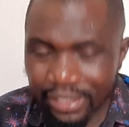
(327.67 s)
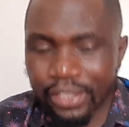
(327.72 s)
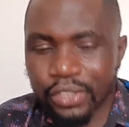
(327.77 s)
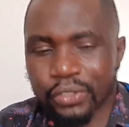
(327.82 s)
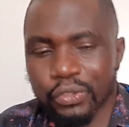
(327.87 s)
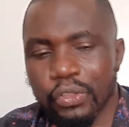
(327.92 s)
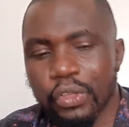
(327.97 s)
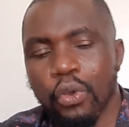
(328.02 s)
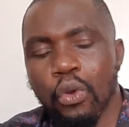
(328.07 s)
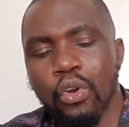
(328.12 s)

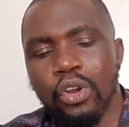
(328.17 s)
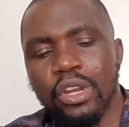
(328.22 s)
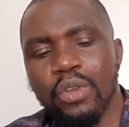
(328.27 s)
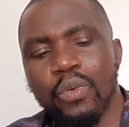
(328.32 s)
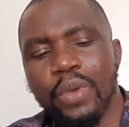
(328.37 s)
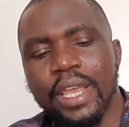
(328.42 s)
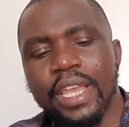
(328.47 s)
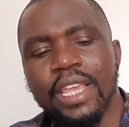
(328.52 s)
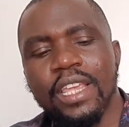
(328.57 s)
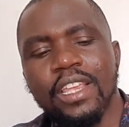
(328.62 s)
So the only
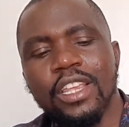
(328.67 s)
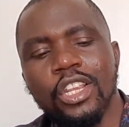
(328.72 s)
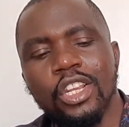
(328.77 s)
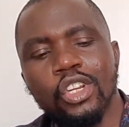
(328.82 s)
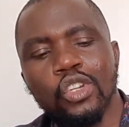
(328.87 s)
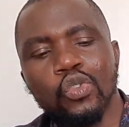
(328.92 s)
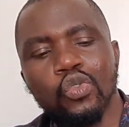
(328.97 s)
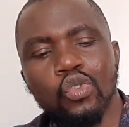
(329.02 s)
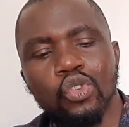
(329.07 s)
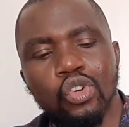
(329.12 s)
way
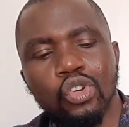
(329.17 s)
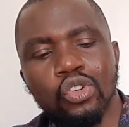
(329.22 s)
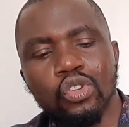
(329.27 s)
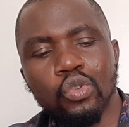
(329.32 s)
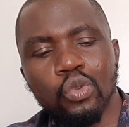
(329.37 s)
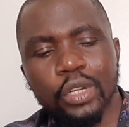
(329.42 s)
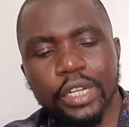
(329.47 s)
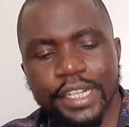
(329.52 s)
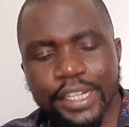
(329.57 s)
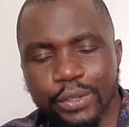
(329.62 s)
to,
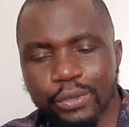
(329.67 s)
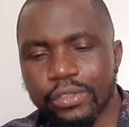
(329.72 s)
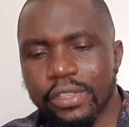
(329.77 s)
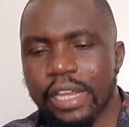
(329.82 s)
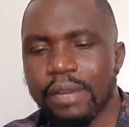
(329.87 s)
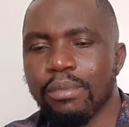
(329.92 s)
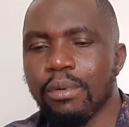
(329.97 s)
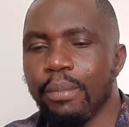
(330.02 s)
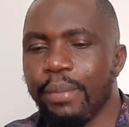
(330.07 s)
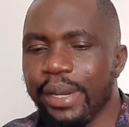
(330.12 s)
to reduce
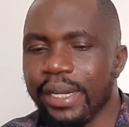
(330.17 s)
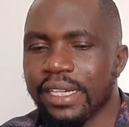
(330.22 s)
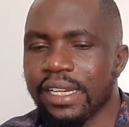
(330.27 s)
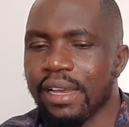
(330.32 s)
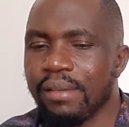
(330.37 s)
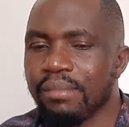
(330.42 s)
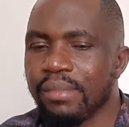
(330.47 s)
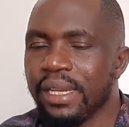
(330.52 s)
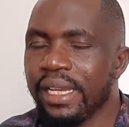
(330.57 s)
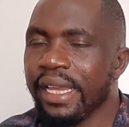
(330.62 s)
that
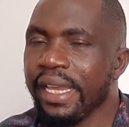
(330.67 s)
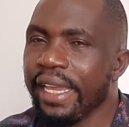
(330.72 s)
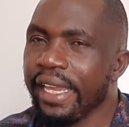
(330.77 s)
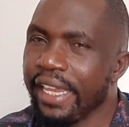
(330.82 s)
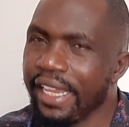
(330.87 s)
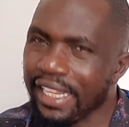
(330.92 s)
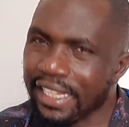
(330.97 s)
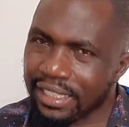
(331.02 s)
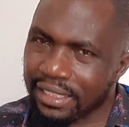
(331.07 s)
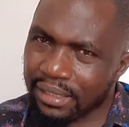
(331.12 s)
momentum
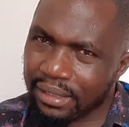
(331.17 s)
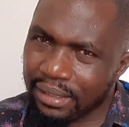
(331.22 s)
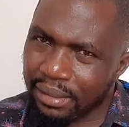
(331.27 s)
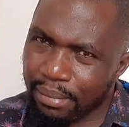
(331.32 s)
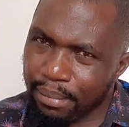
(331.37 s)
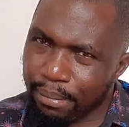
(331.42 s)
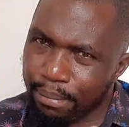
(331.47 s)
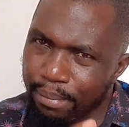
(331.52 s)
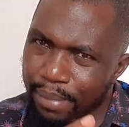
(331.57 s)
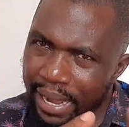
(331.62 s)
is
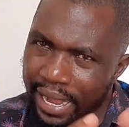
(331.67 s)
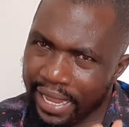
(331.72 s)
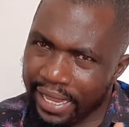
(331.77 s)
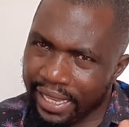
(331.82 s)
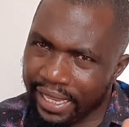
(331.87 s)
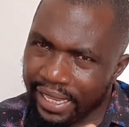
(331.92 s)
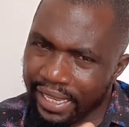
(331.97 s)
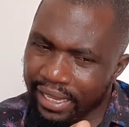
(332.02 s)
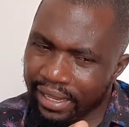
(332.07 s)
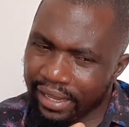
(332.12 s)

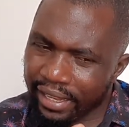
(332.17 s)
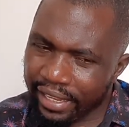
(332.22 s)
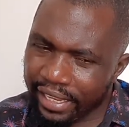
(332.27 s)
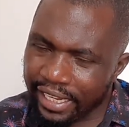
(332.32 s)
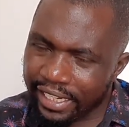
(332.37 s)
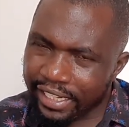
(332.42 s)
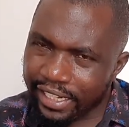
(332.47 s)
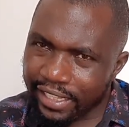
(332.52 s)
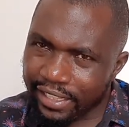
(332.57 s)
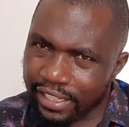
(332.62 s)
by
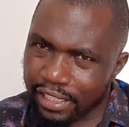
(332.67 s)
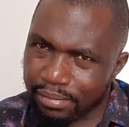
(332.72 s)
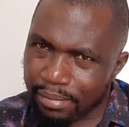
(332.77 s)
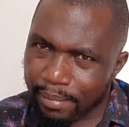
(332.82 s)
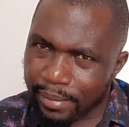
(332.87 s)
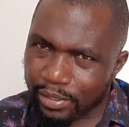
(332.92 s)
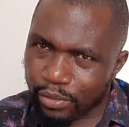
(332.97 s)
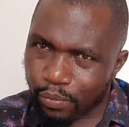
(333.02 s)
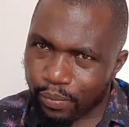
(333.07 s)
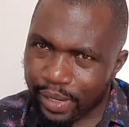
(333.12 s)
getting these
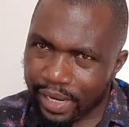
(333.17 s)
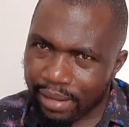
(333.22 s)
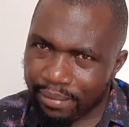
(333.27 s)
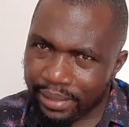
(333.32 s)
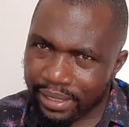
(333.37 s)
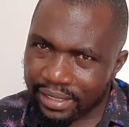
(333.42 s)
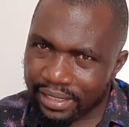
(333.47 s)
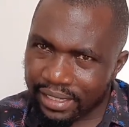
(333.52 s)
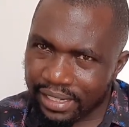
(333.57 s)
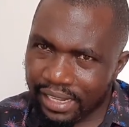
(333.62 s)
members of
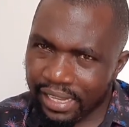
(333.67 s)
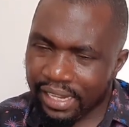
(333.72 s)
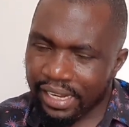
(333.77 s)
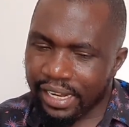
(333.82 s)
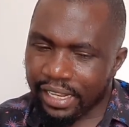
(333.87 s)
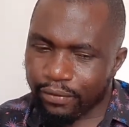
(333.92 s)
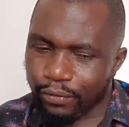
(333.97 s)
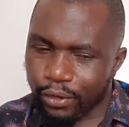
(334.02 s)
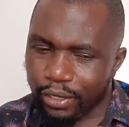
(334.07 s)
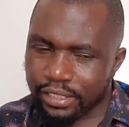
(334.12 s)
parliament.
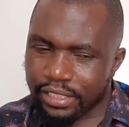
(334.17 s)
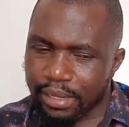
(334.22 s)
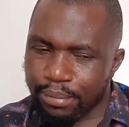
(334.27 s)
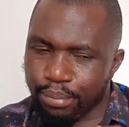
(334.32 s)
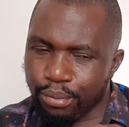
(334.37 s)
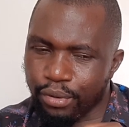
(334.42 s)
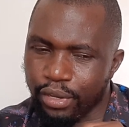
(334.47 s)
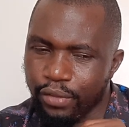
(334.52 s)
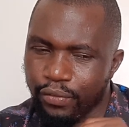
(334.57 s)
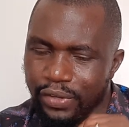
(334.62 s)
Like, for
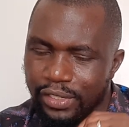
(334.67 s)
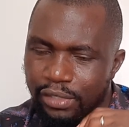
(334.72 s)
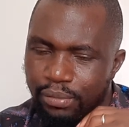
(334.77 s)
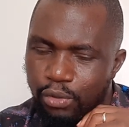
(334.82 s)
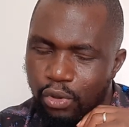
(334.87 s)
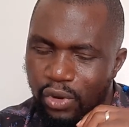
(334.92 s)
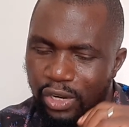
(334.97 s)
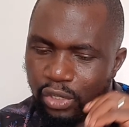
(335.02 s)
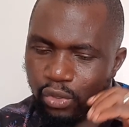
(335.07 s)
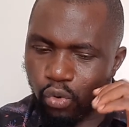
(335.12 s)
example, if
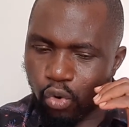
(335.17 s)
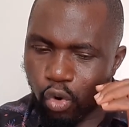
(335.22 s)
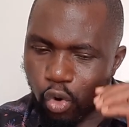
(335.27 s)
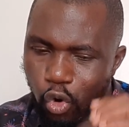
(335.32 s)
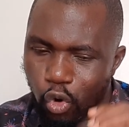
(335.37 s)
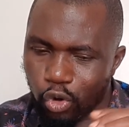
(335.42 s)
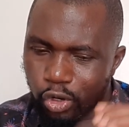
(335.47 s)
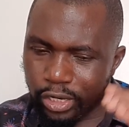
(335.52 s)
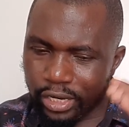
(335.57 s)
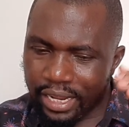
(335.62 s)
Azimio were to
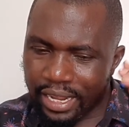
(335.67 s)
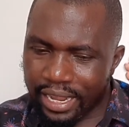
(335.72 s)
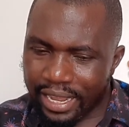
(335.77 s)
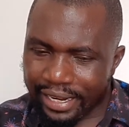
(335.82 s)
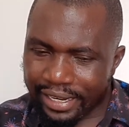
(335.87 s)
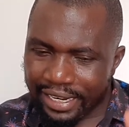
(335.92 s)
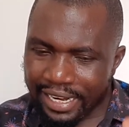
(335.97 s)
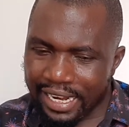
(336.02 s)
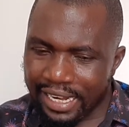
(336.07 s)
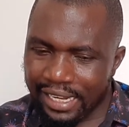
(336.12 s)
hold a
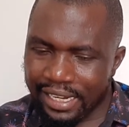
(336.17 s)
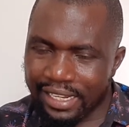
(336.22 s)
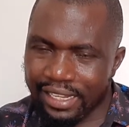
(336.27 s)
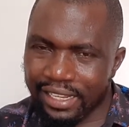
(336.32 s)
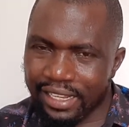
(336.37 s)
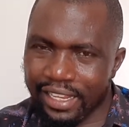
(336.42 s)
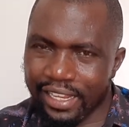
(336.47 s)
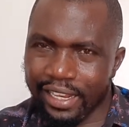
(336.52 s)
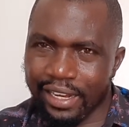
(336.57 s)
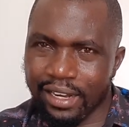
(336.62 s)
rally
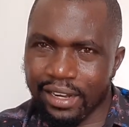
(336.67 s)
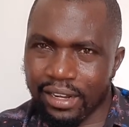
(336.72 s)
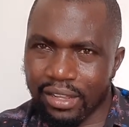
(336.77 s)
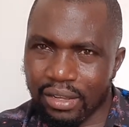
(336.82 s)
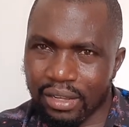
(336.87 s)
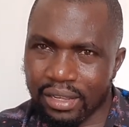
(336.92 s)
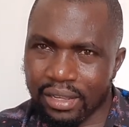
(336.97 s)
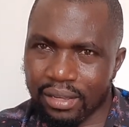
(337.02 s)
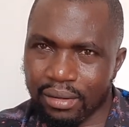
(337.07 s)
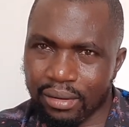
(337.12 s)
in,
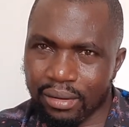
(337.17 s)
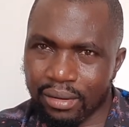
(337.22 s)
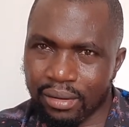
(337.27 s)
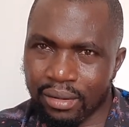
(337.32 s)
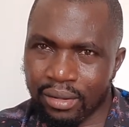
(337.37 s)
uh,